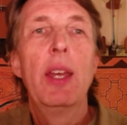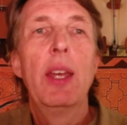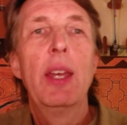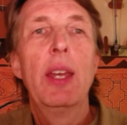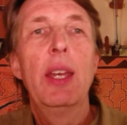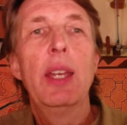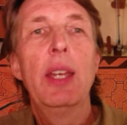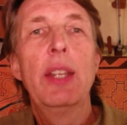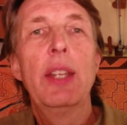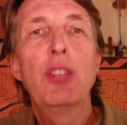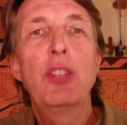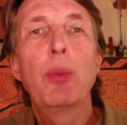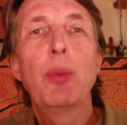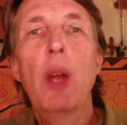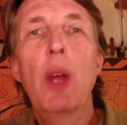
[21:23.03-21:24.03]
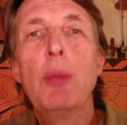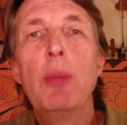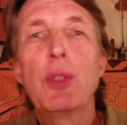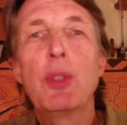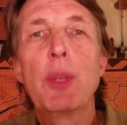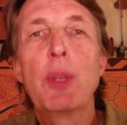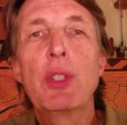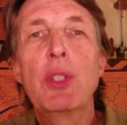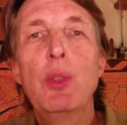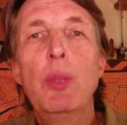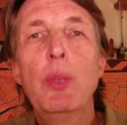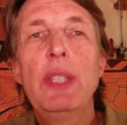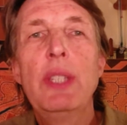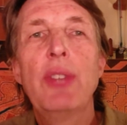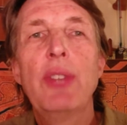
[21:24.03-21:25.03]
And that's a problem, especially when
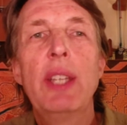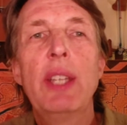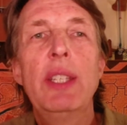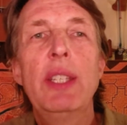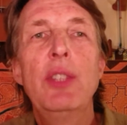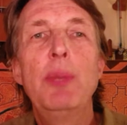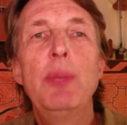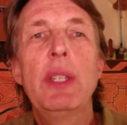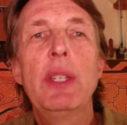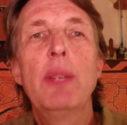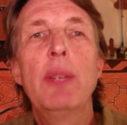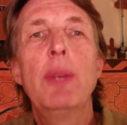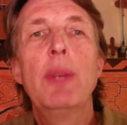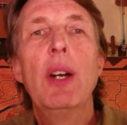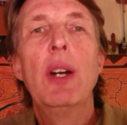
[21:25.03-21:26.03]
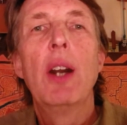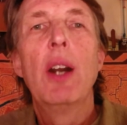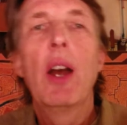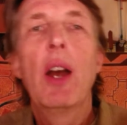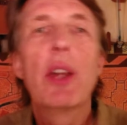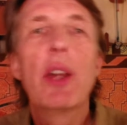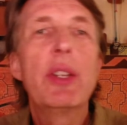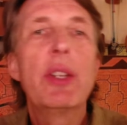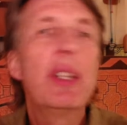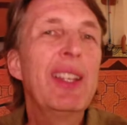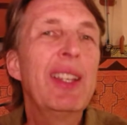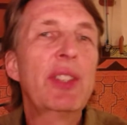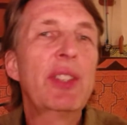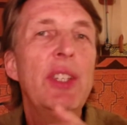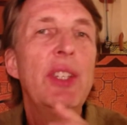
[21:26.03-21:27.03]
these ideas become hardened
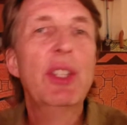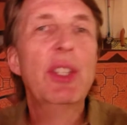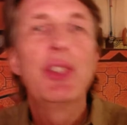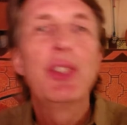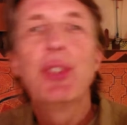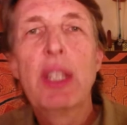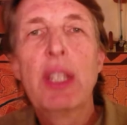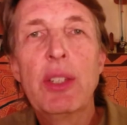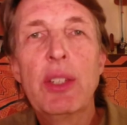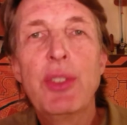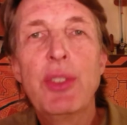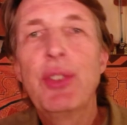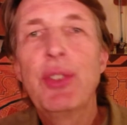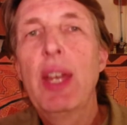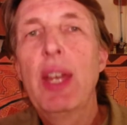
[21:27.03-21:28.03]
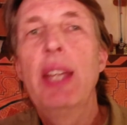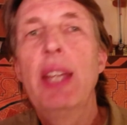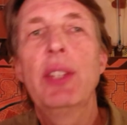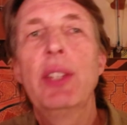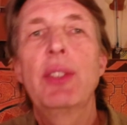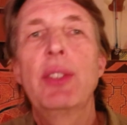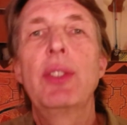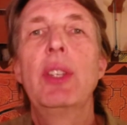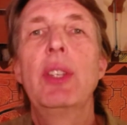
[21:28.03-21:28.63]
as a settled science